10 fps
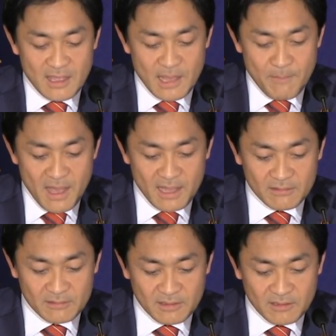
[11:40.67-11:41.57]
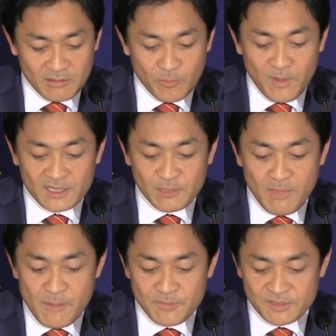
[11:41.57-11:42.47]
among our party
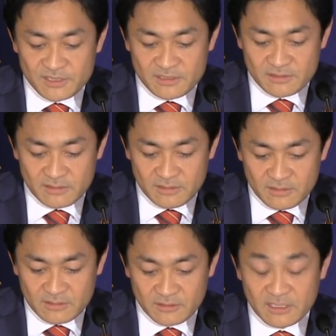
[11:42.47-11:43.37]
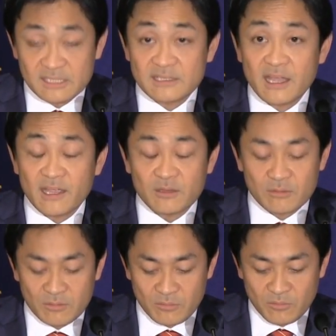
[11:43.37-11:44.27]
members to decide
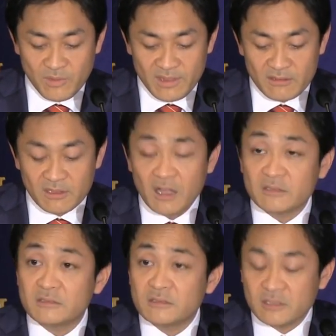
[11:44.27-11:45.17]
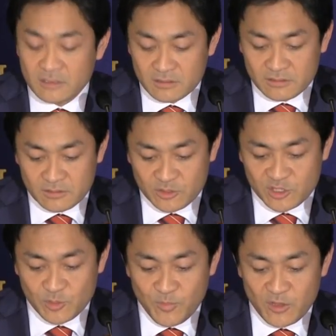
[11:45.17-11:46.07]
whether or not
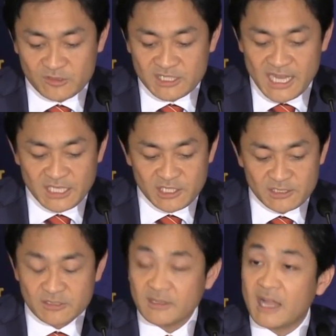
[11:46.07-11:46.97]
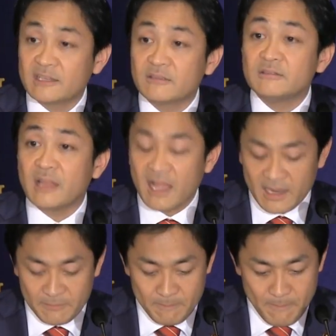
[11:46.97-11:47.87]
to support changes to the Article
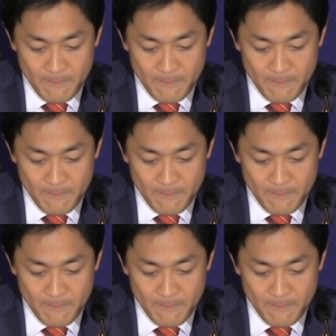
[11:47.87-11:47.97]
9.